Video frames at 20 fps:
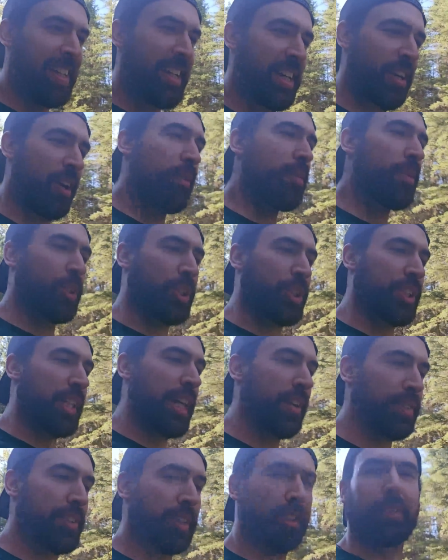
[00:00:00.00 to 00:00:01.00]
it almost
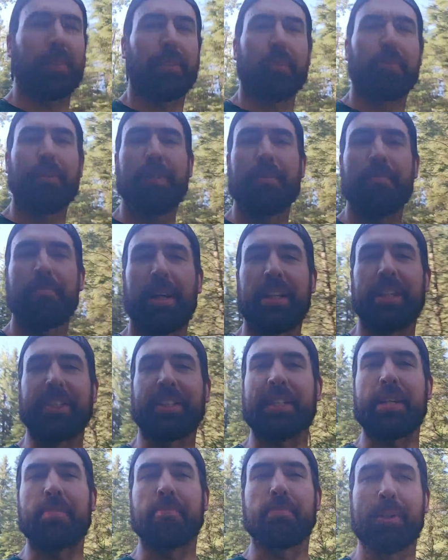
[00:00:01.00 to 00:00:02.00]
sounds like they were written by the
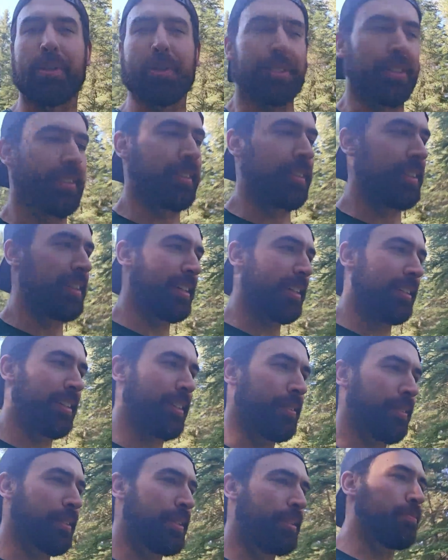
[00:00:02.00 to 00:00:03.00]
same person, and
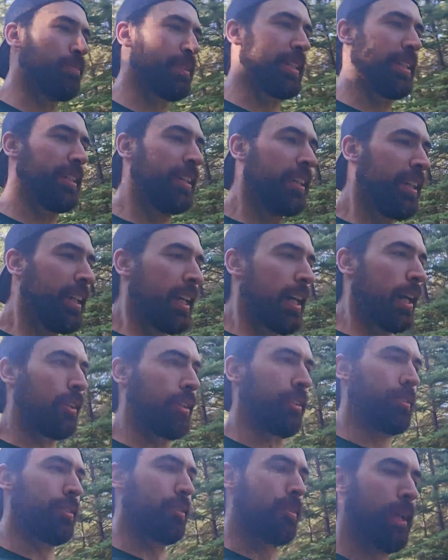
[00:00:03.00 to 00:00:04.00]
it wouldn't be out
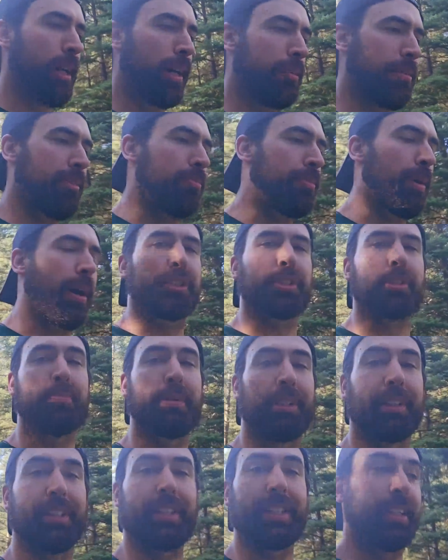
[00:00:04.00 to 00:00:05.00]
of the realm of
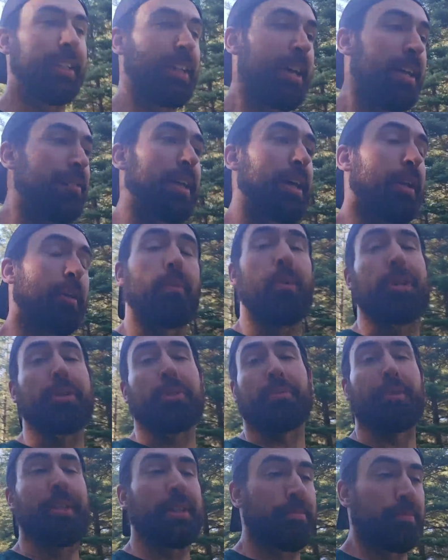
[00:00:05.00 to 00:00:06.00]
possibility that it
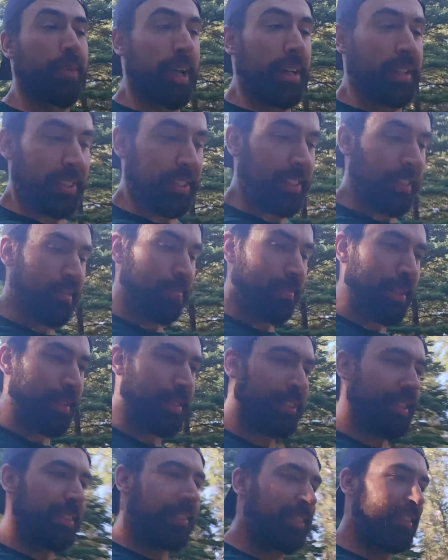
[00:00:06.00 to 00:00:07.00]
was written by the same
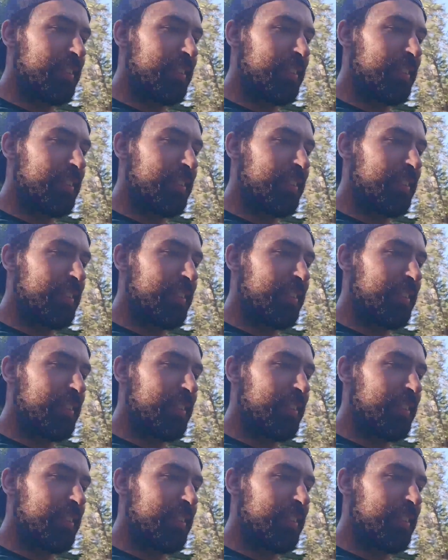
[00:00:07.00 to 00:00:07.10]
person.